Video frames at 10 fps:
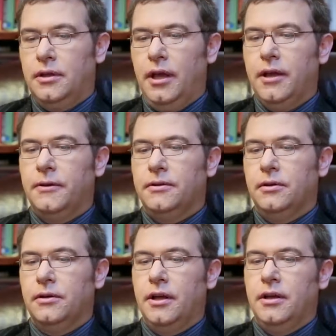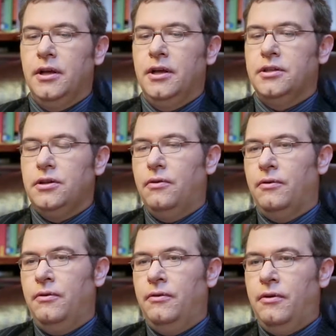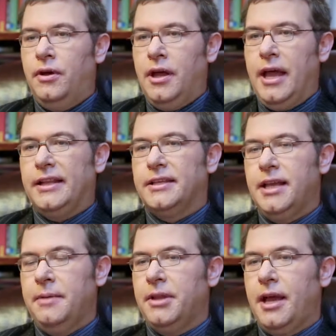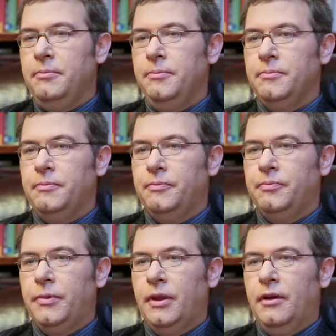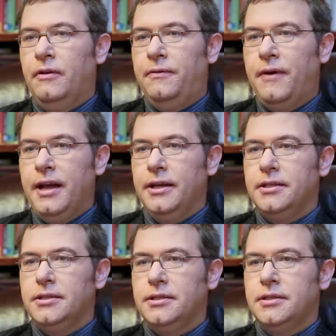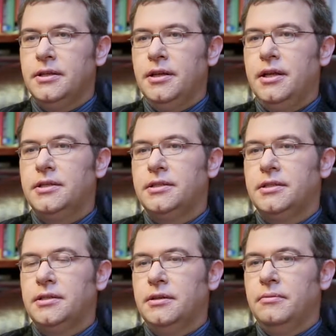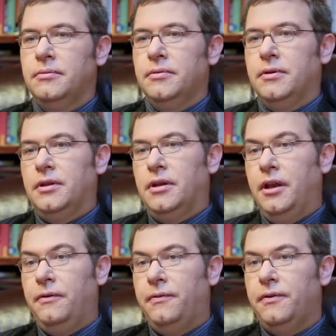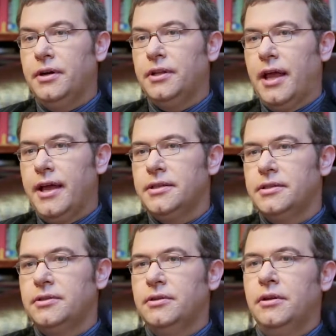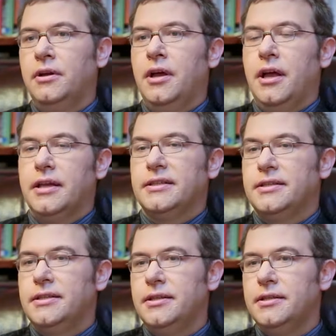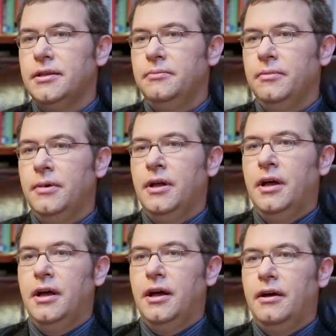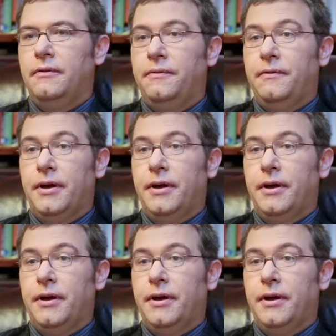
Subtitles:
Okay. So, at the same time, finance is referred as a system of